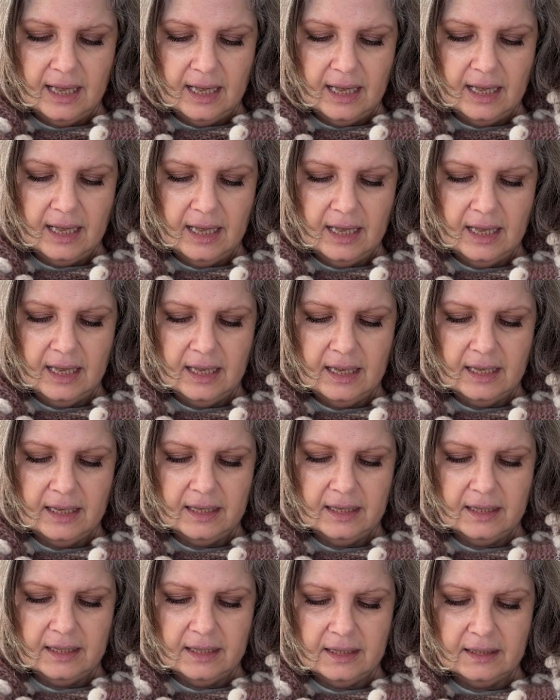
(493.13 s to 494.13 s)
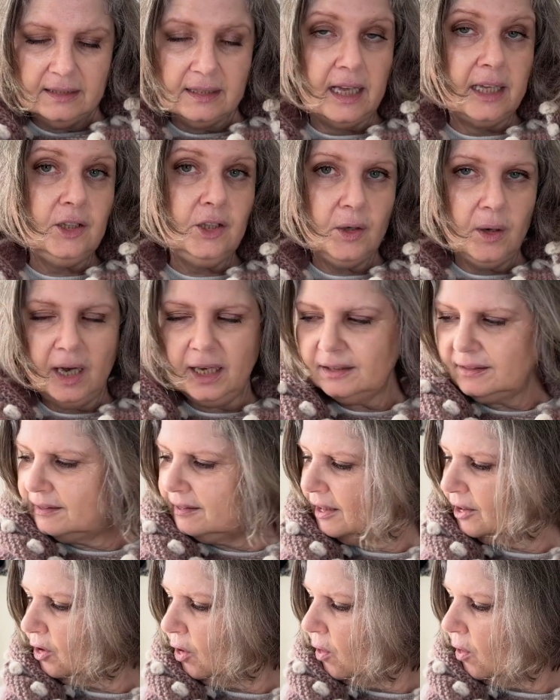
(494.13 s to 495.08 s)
And you had said,